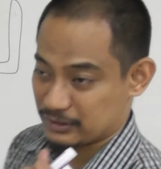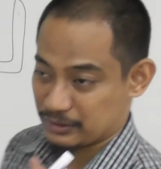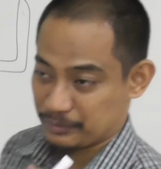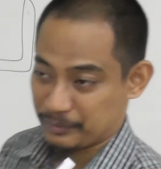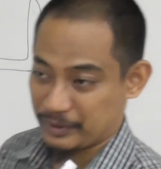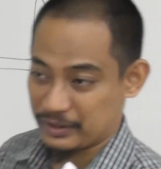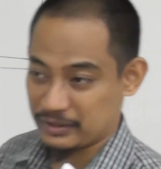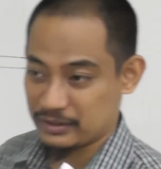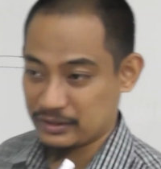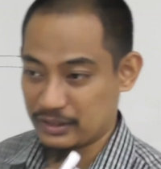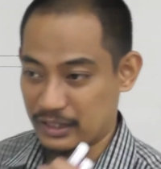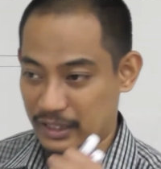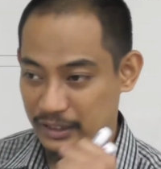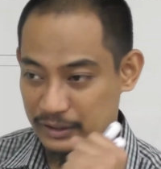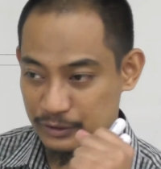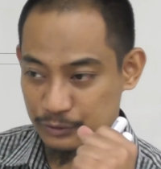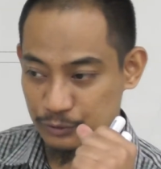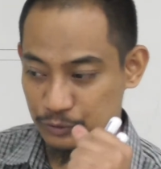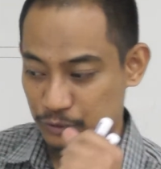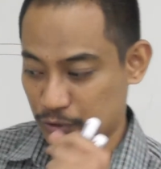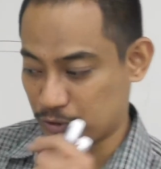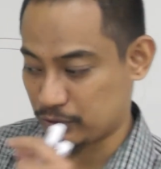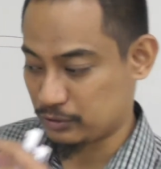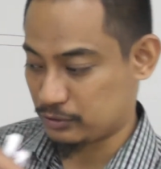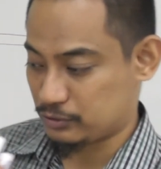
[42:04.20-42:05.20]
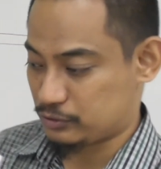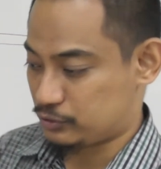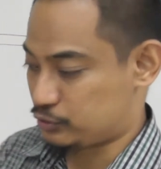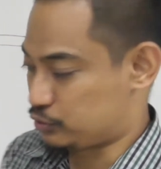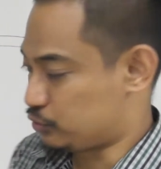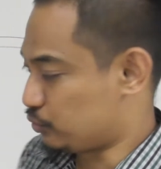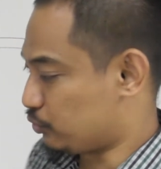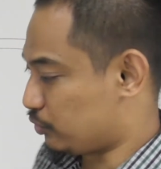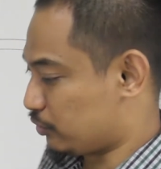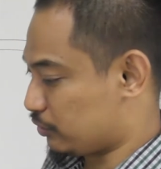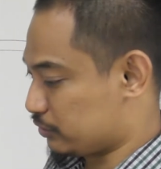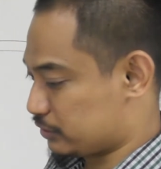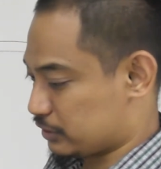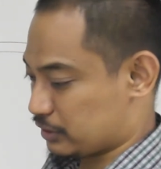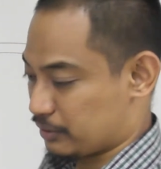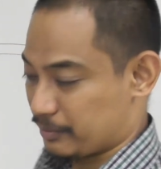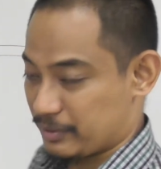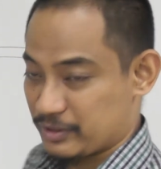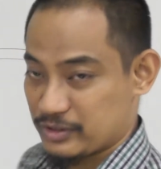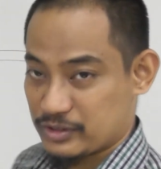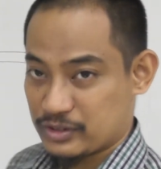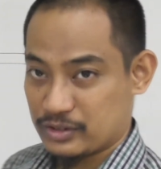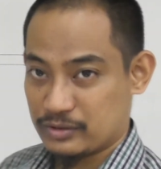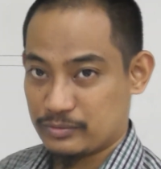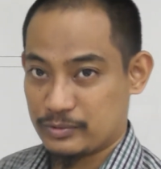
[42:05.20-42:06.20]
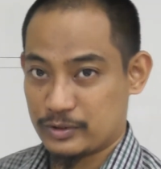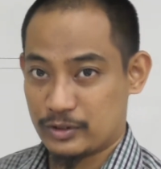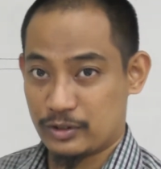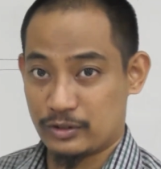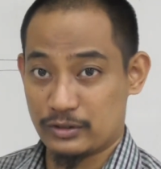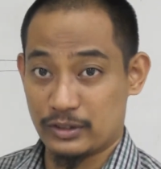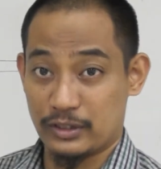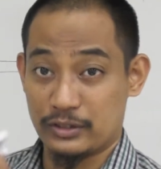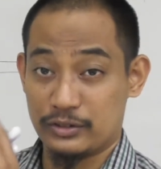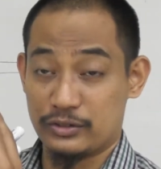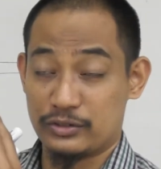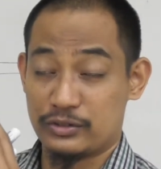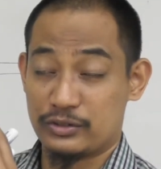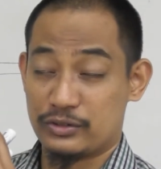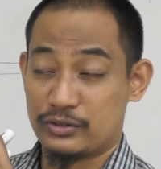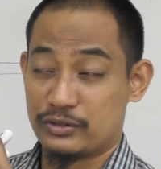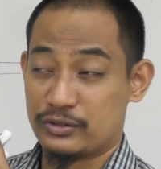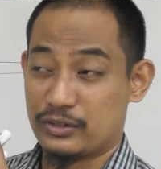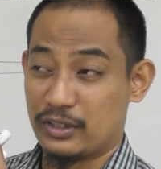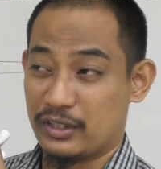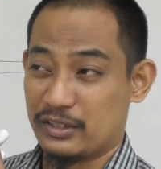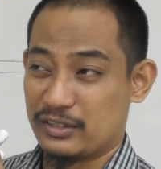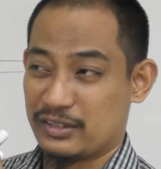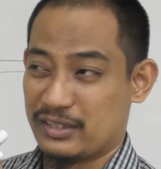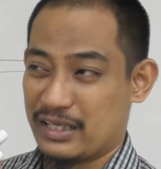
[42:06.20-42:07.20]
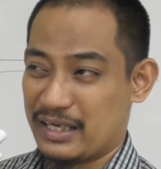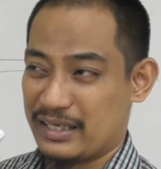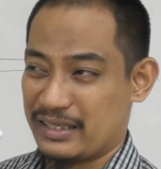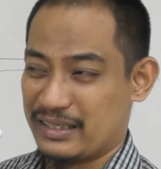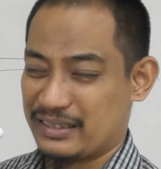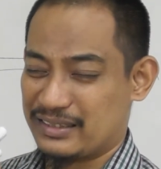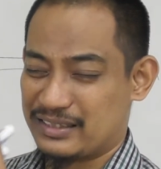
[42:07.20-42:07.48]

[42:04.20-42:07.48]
a reminder, I do not show all the dimensions because I